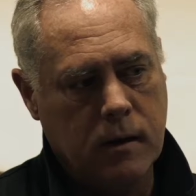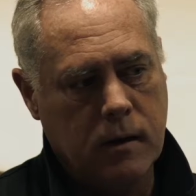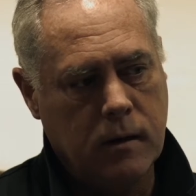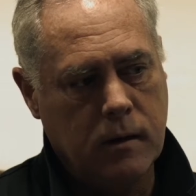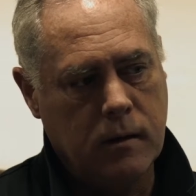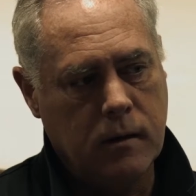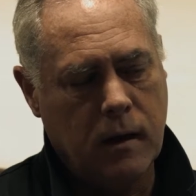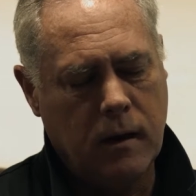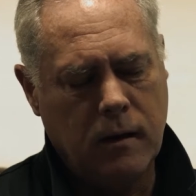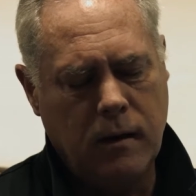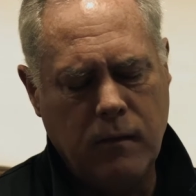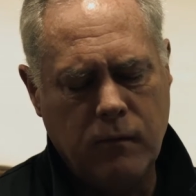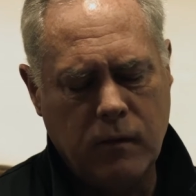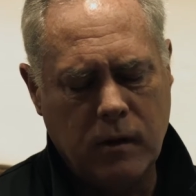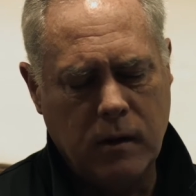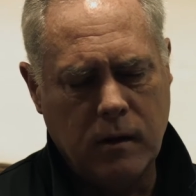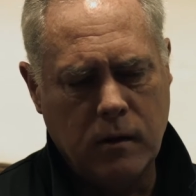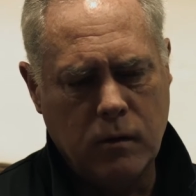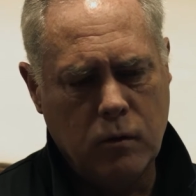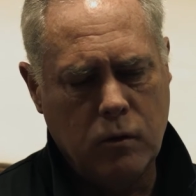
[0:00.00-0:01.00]

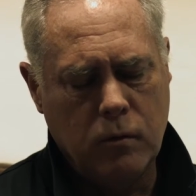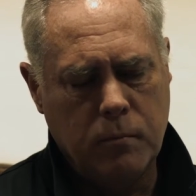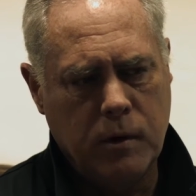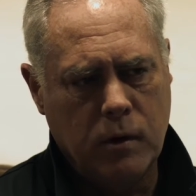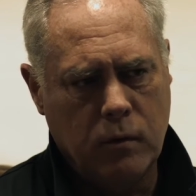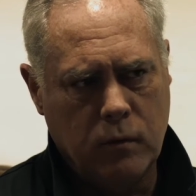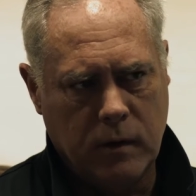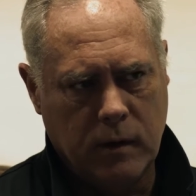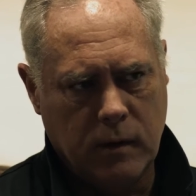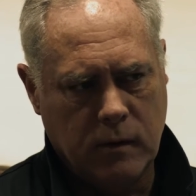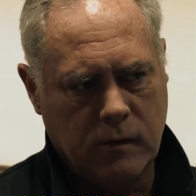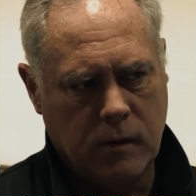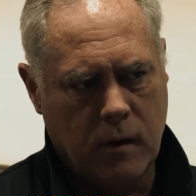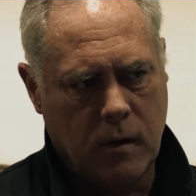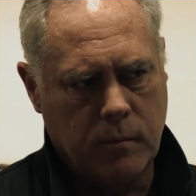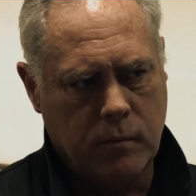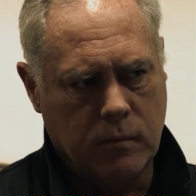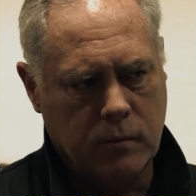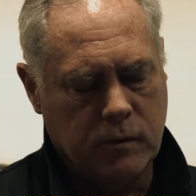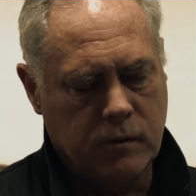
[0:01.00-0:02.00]
even in new build
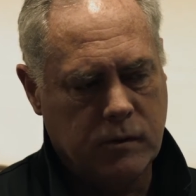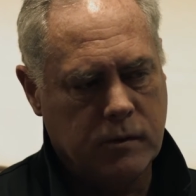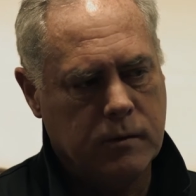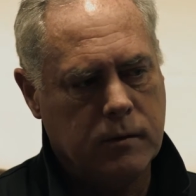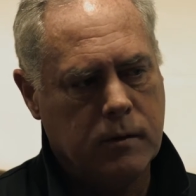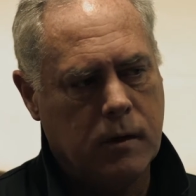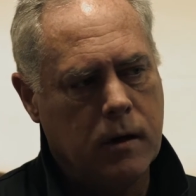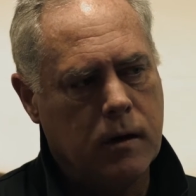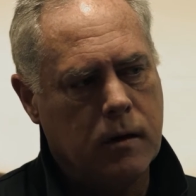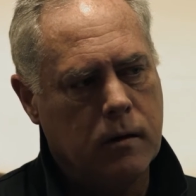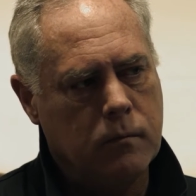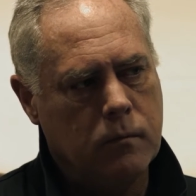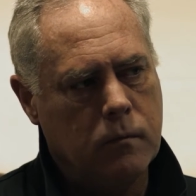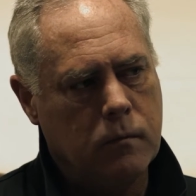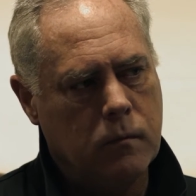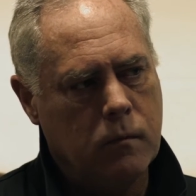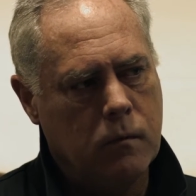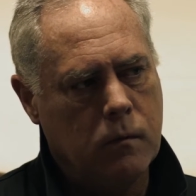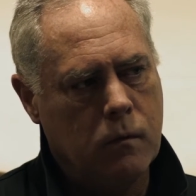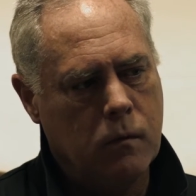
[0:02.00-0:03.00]
examples,
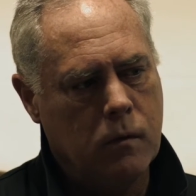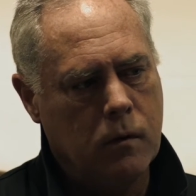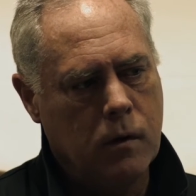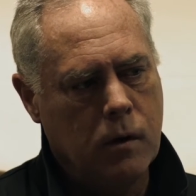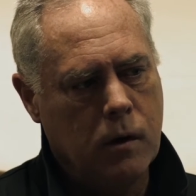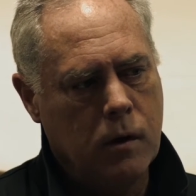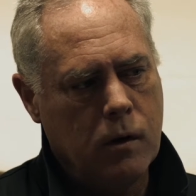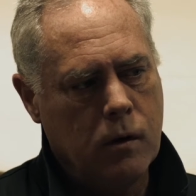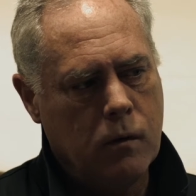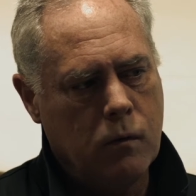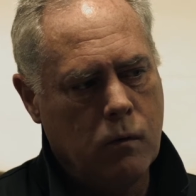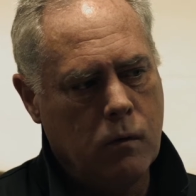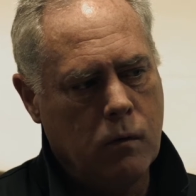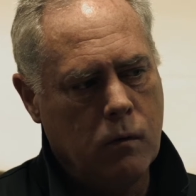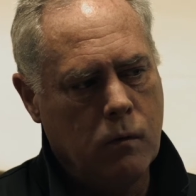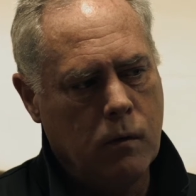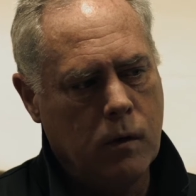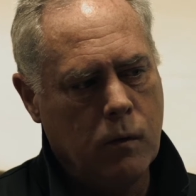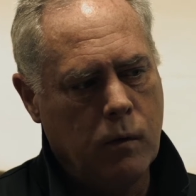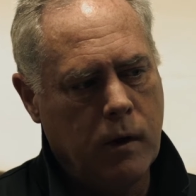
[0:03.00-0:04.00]

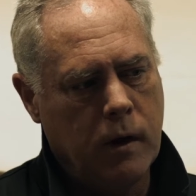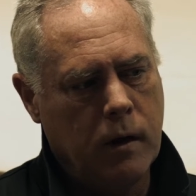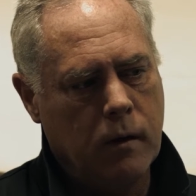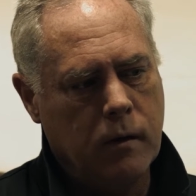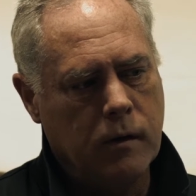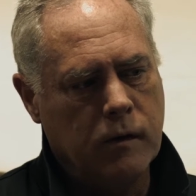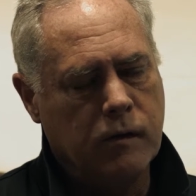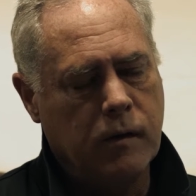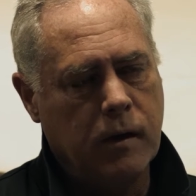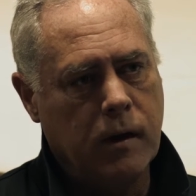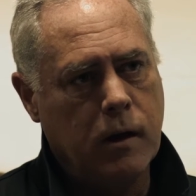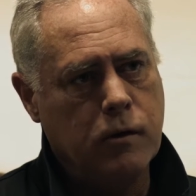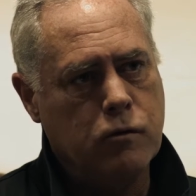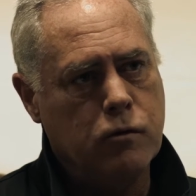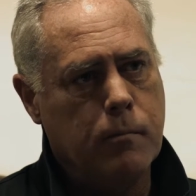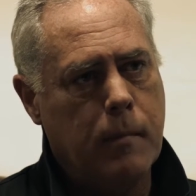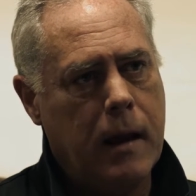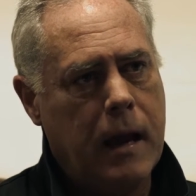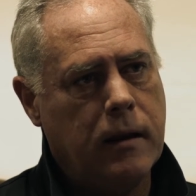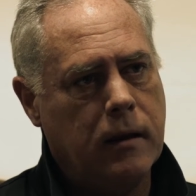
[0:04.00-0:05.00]
we're going to see a
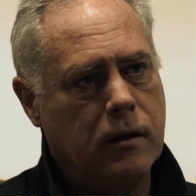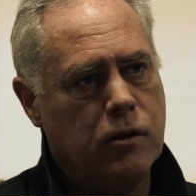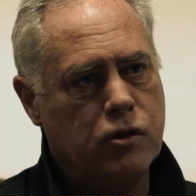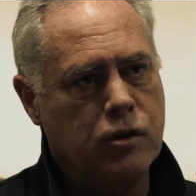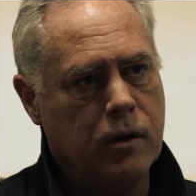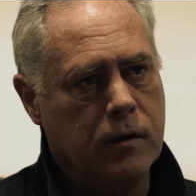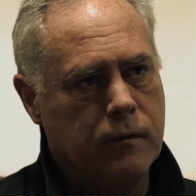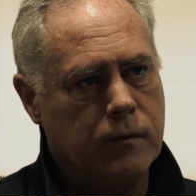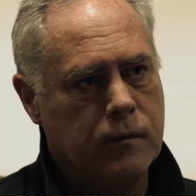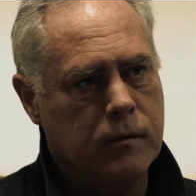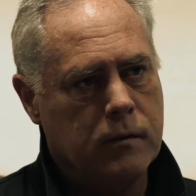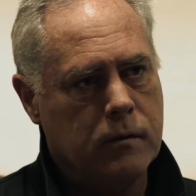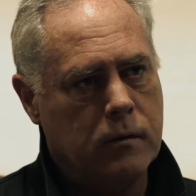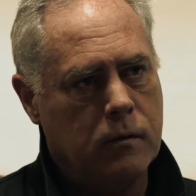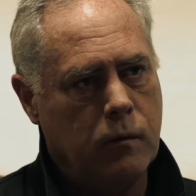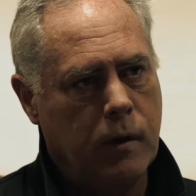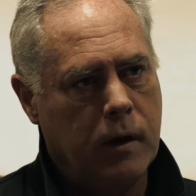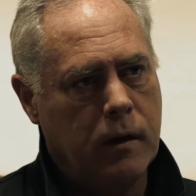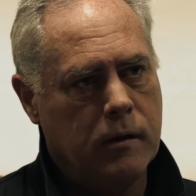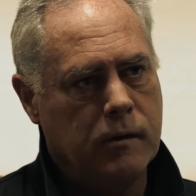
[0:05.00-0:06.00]
dramatic shift.
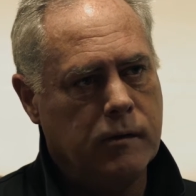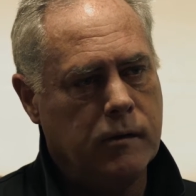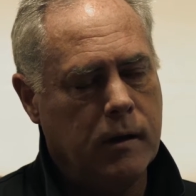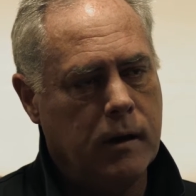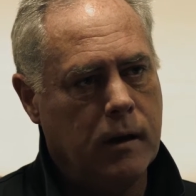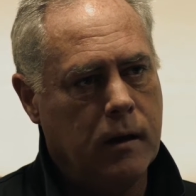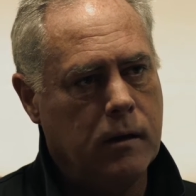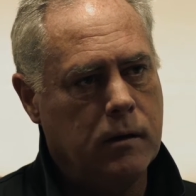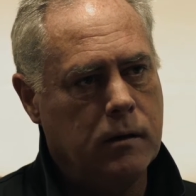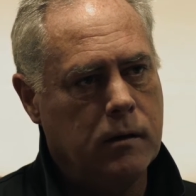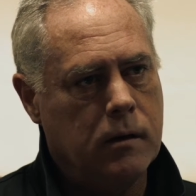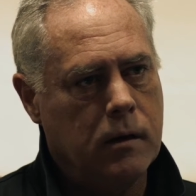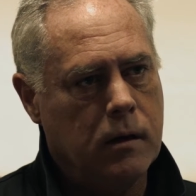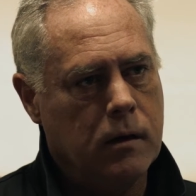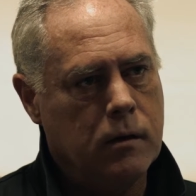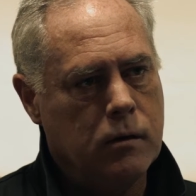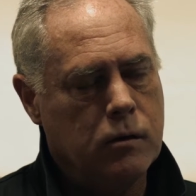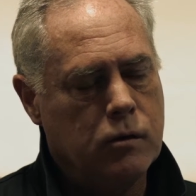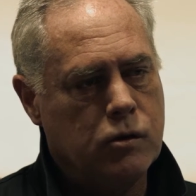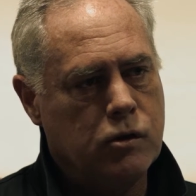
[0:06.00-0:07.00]
We're going to see a
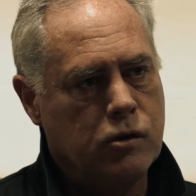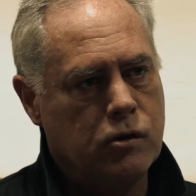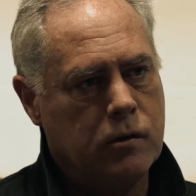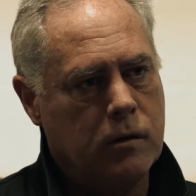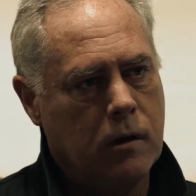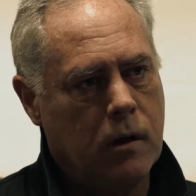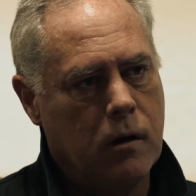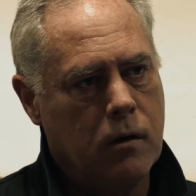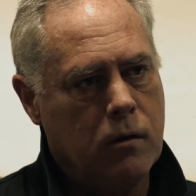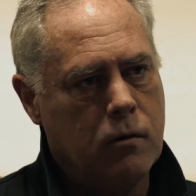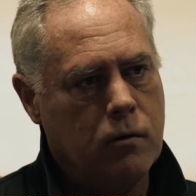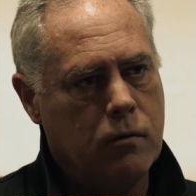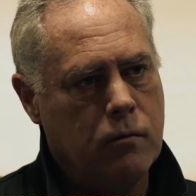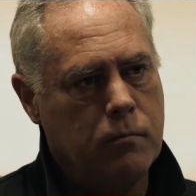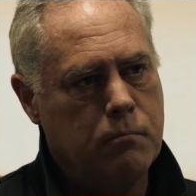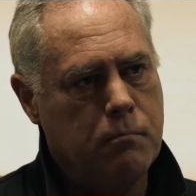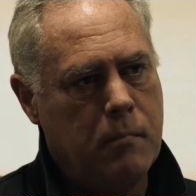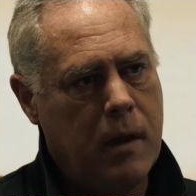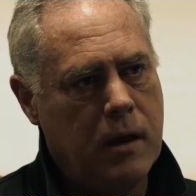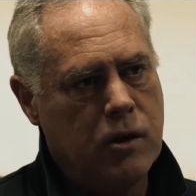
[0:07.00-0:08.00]
slow,
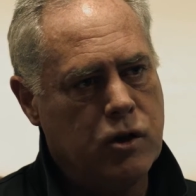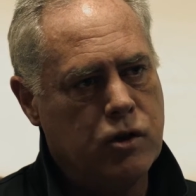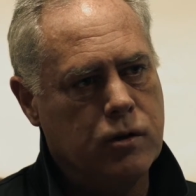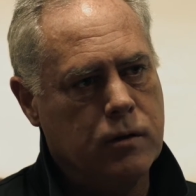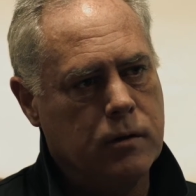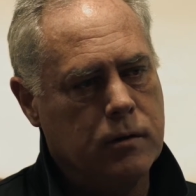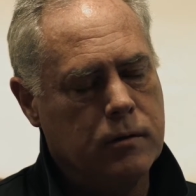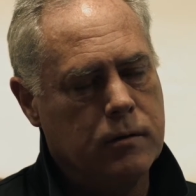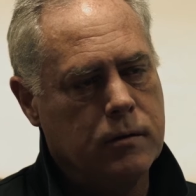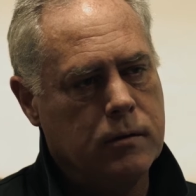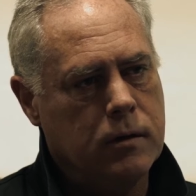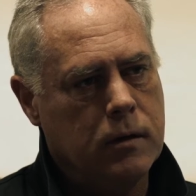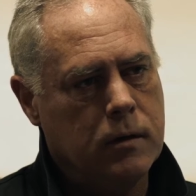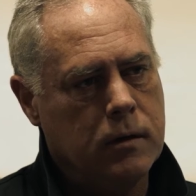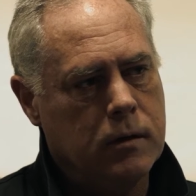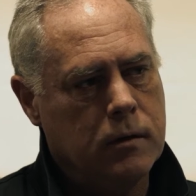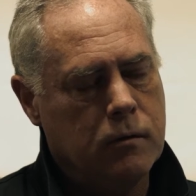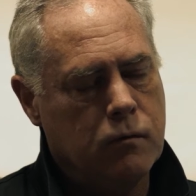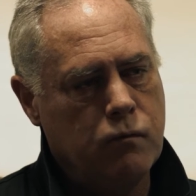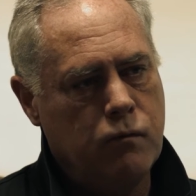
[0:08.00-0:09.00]
measured
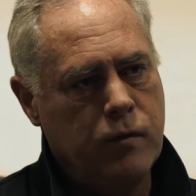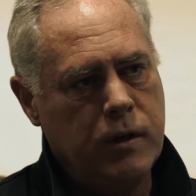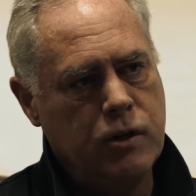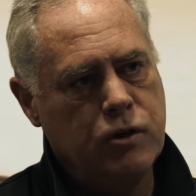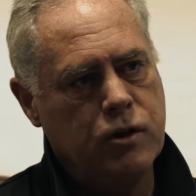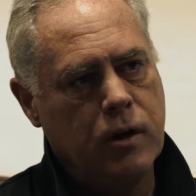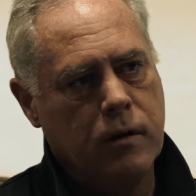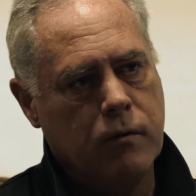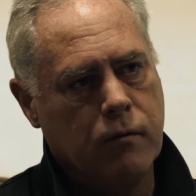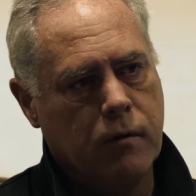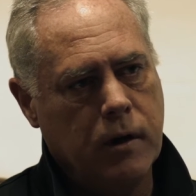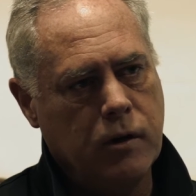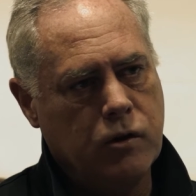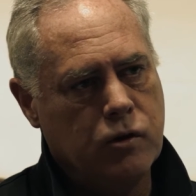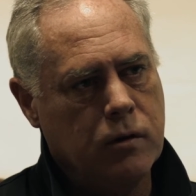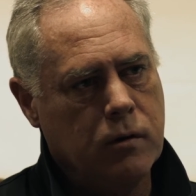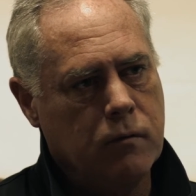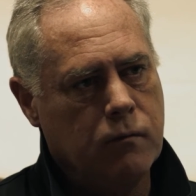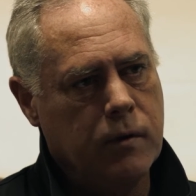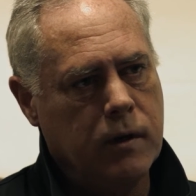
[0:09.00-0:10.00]

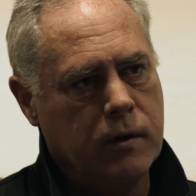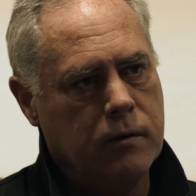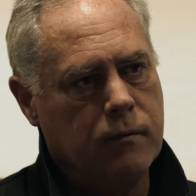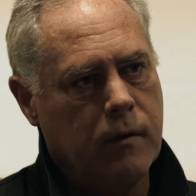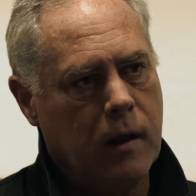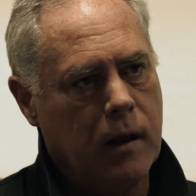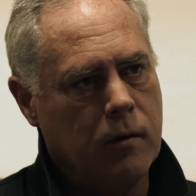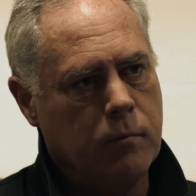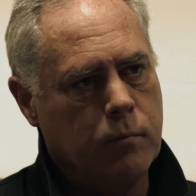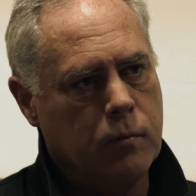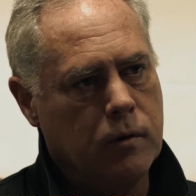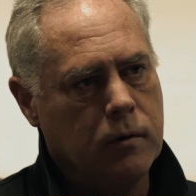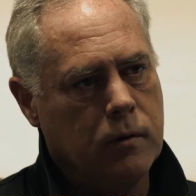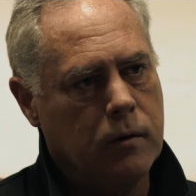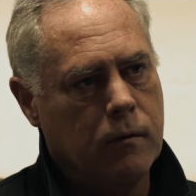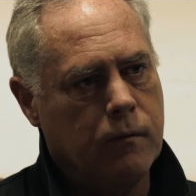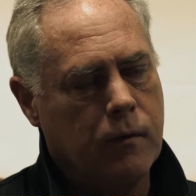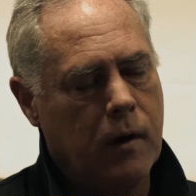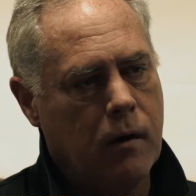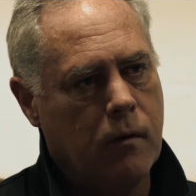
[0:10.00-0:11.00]
regeneration,
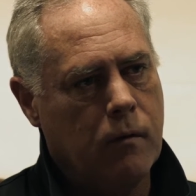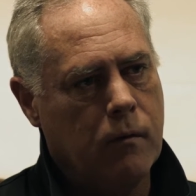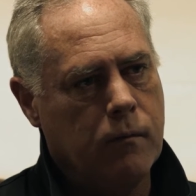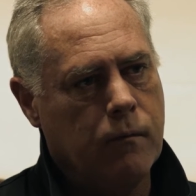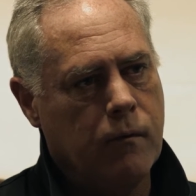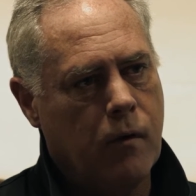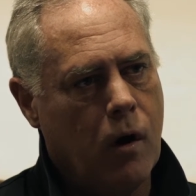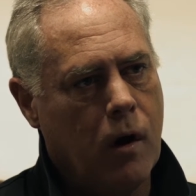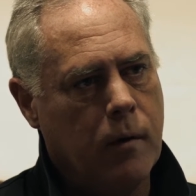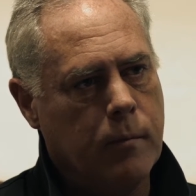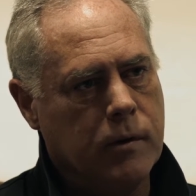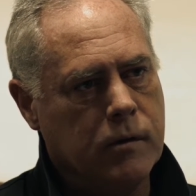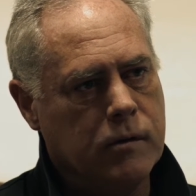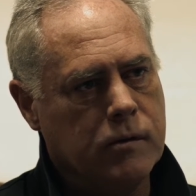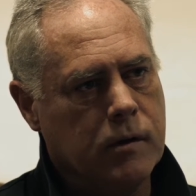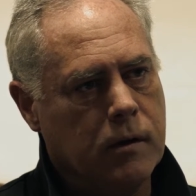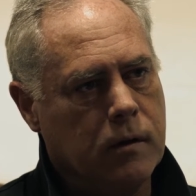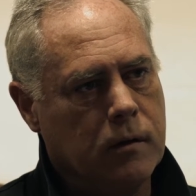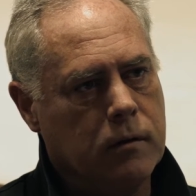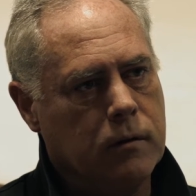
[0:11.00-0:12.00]
redevelopment of our
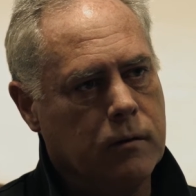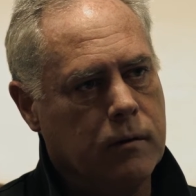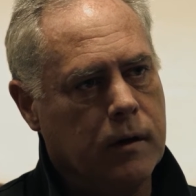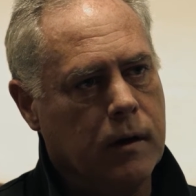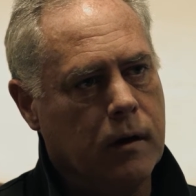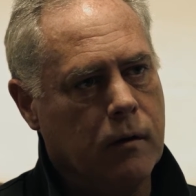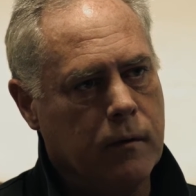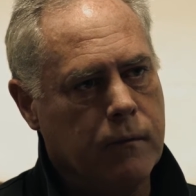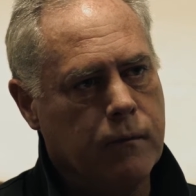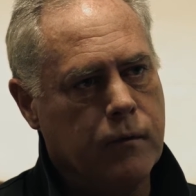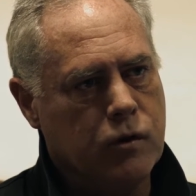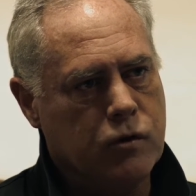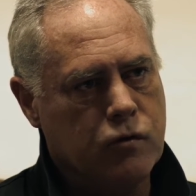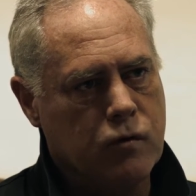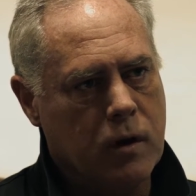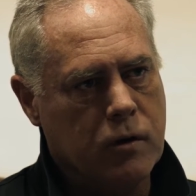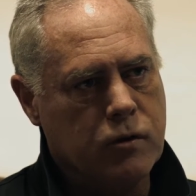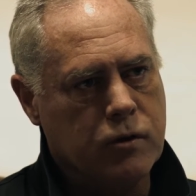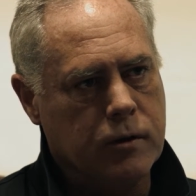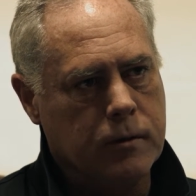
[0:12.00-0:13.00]
environments, including our
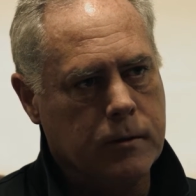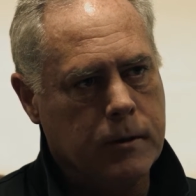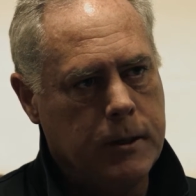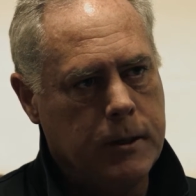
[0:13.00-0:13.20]
infrastructure.